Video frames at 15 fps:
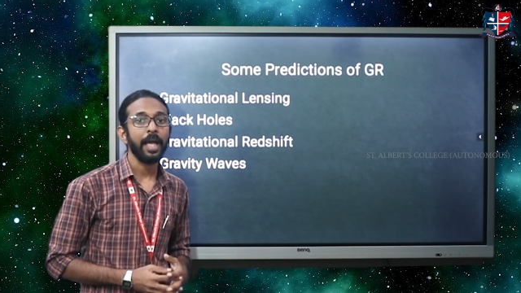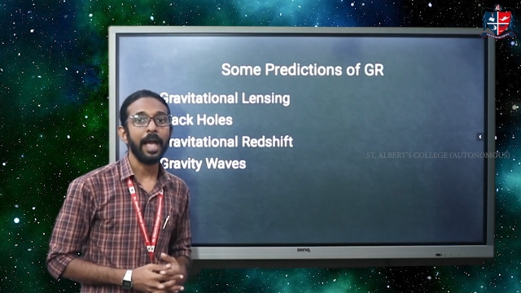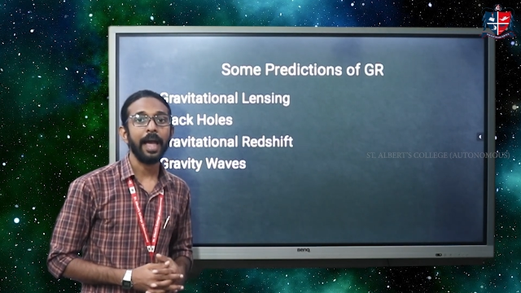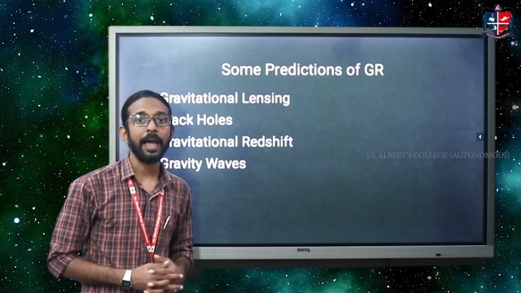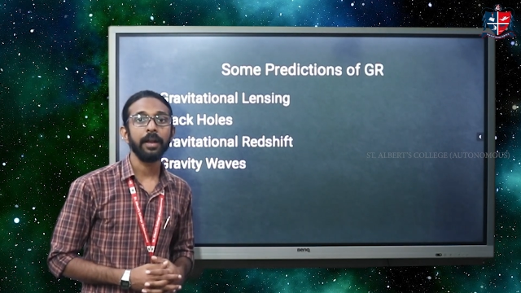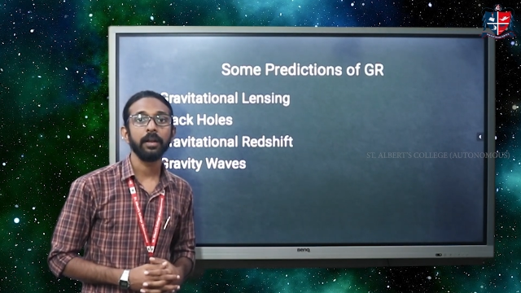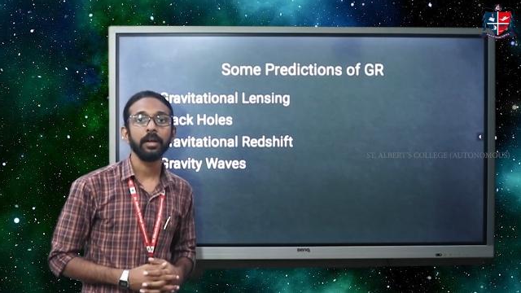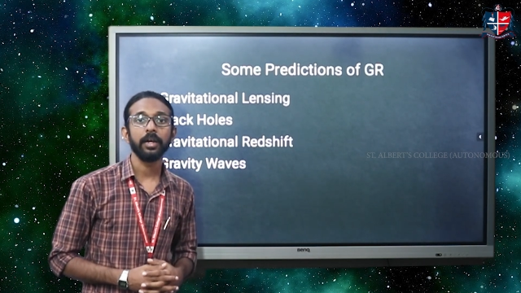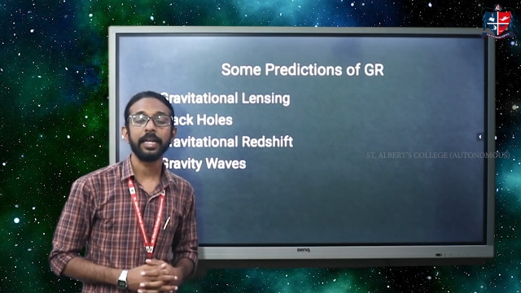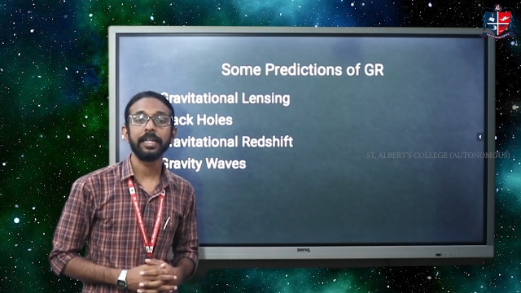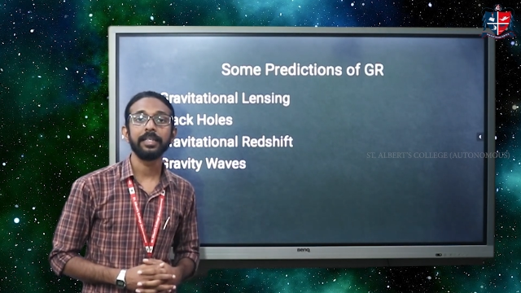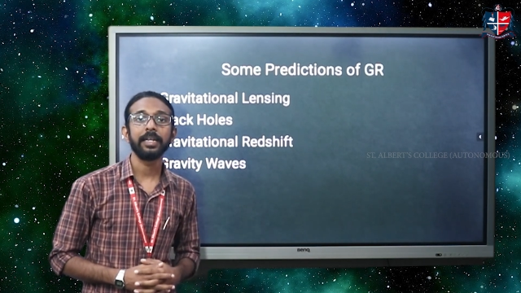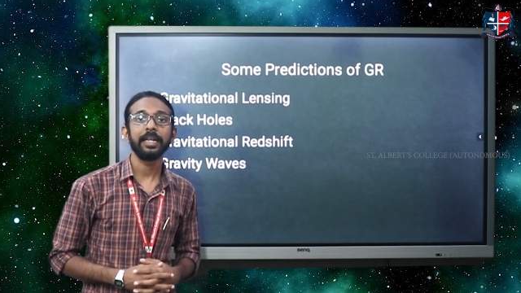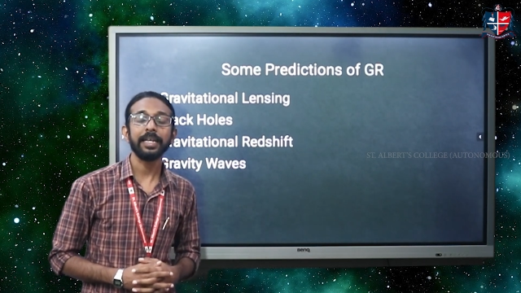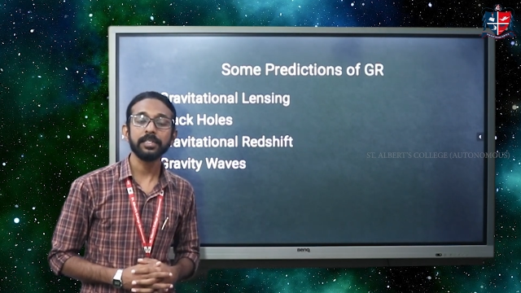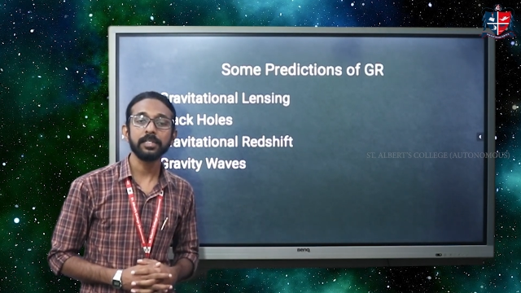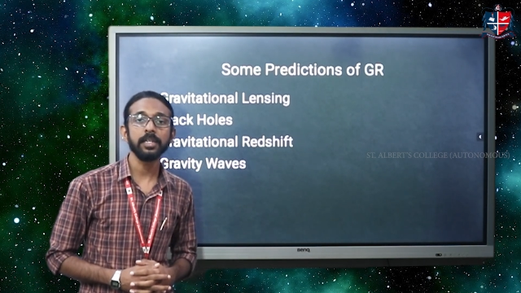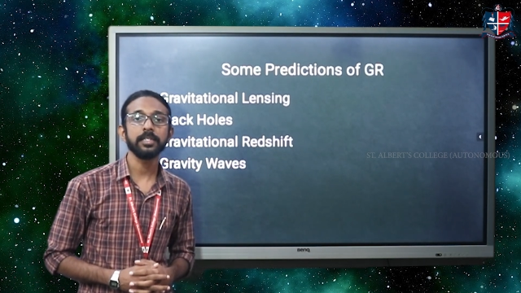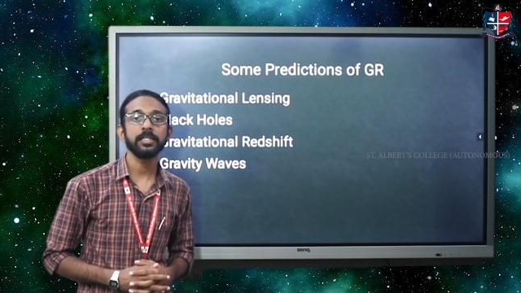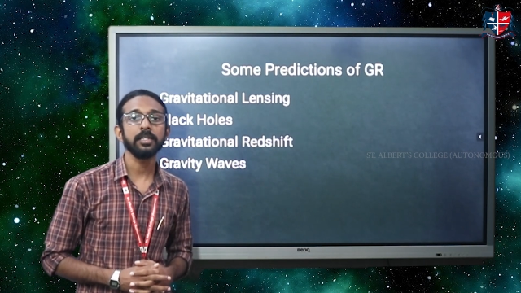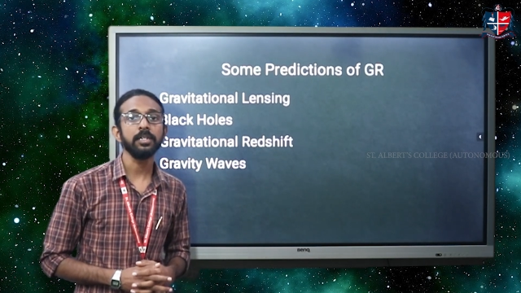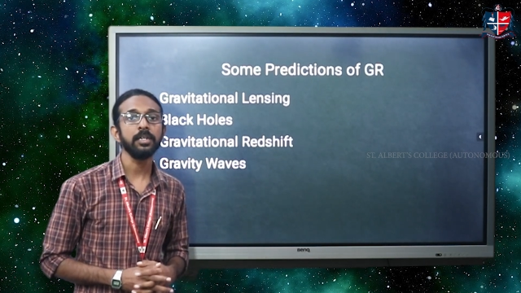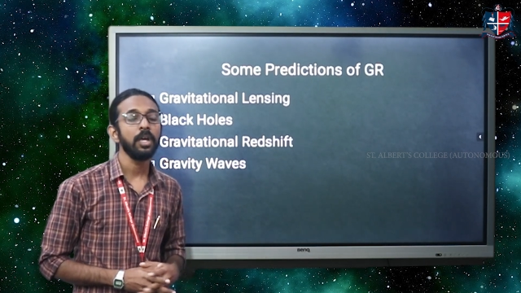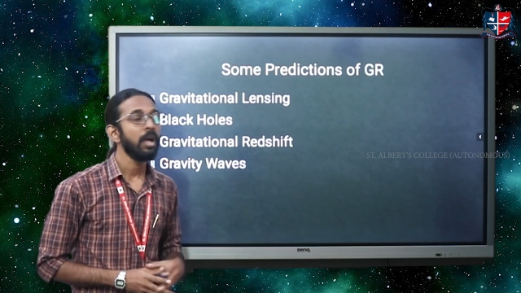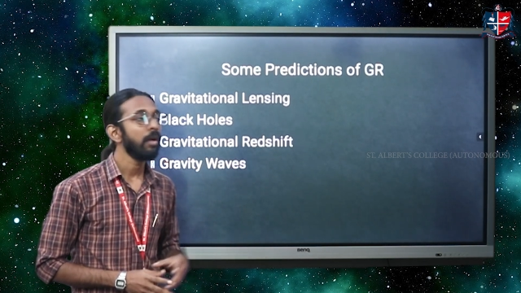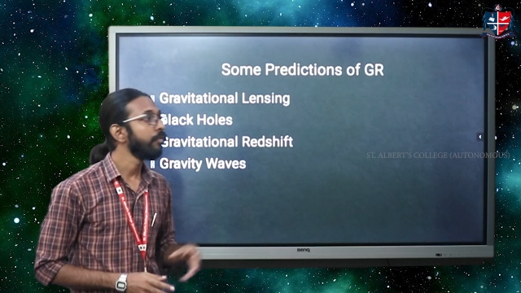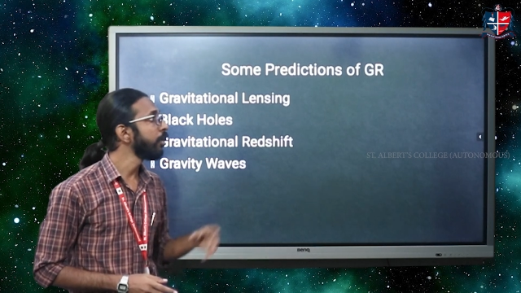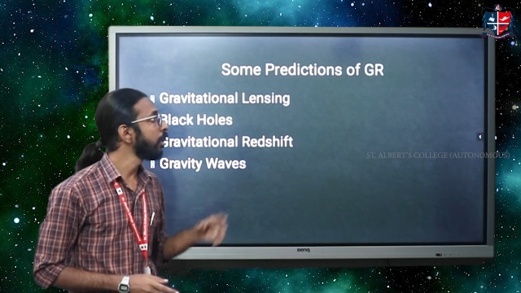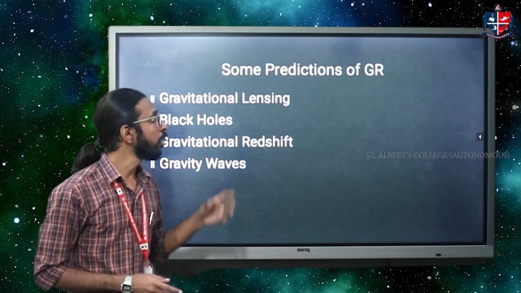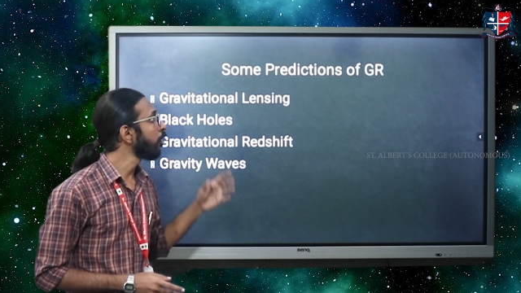And in the next lesson,
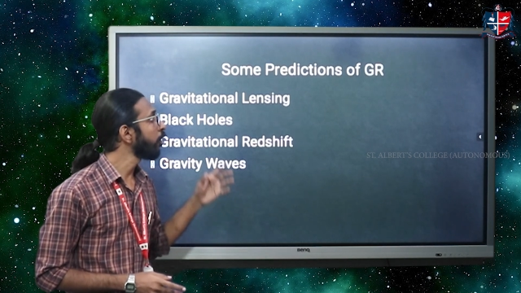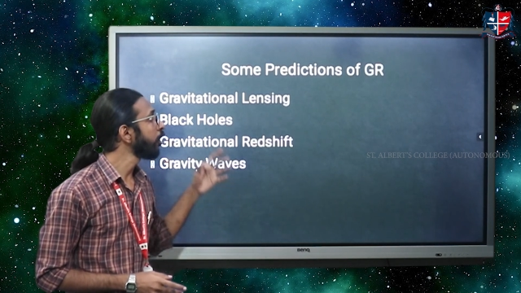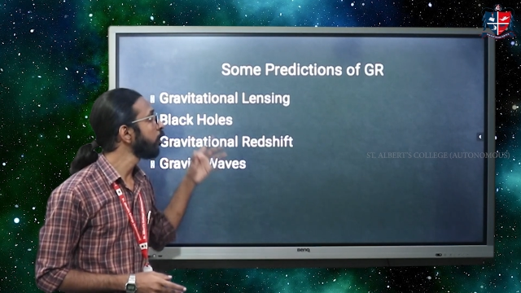we'll look